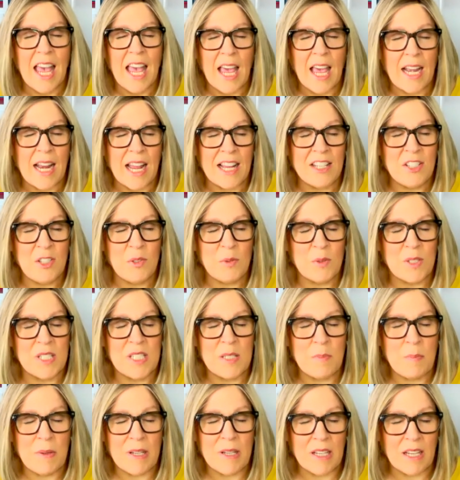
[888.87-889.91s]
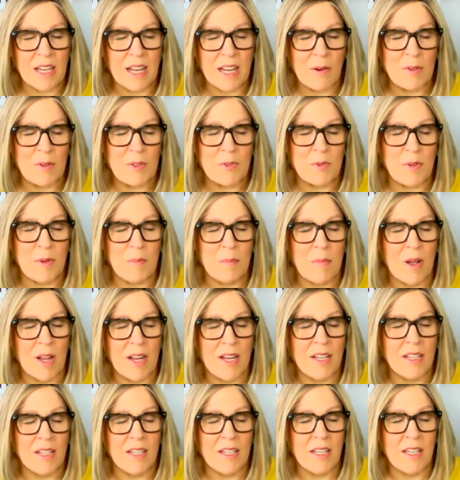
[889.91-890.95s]
And as you were speaking, I was
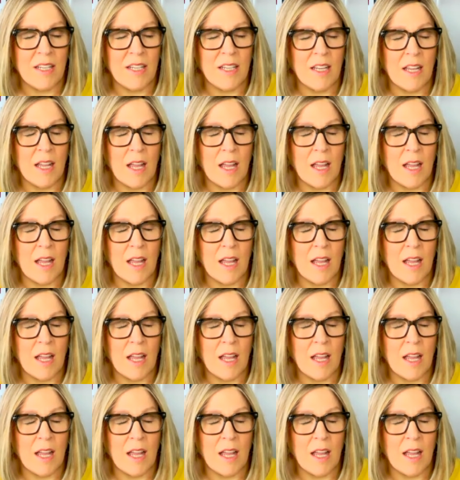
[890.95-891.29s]
reminded